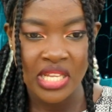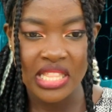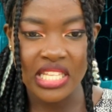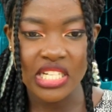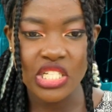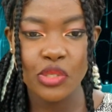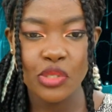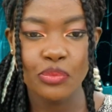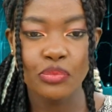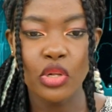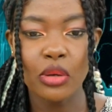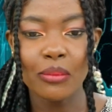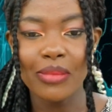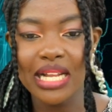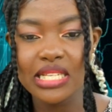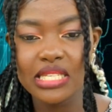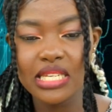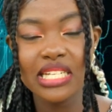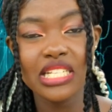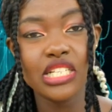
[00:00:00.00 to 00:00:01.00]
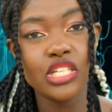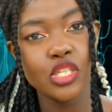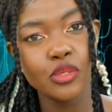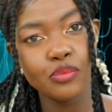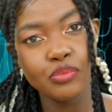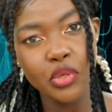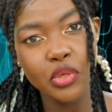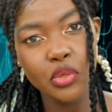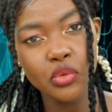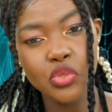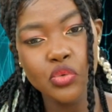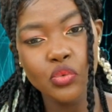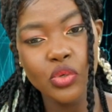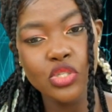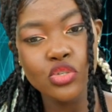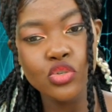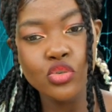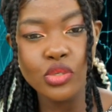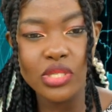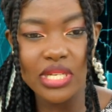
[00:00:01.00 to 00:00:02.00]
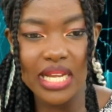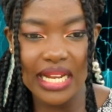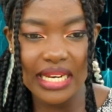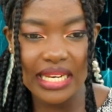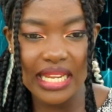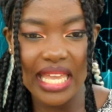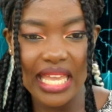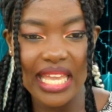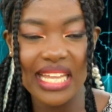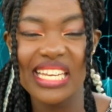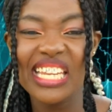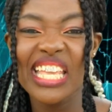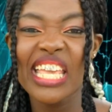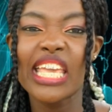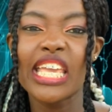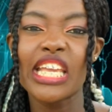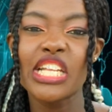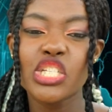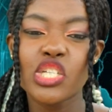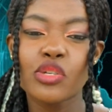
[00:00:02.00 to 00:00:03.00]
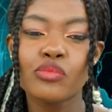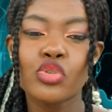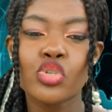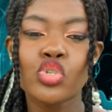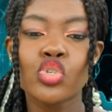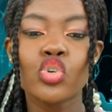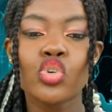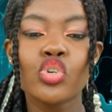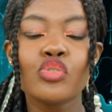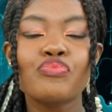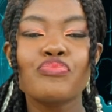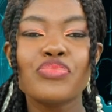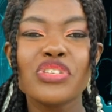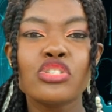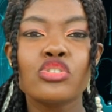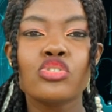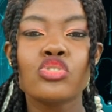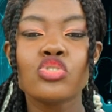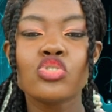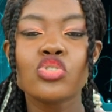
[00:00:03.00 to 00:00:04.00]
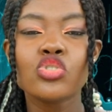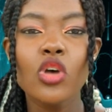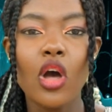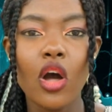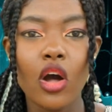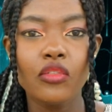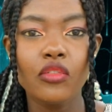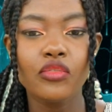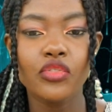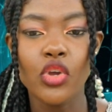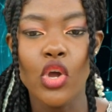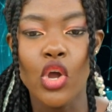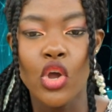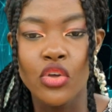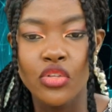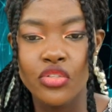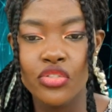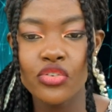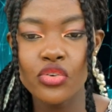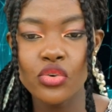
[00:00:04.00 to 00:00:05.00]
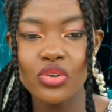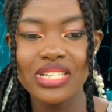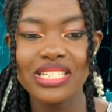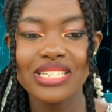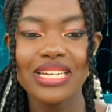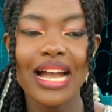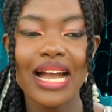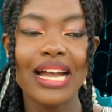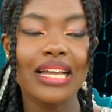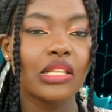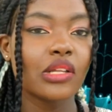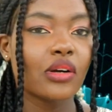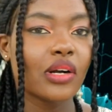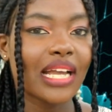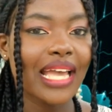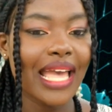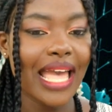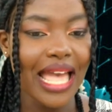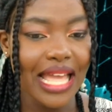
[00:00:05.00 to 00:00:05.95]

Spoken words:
The diplomatic dispute with Sudan and Egypt should be solved through dialogue,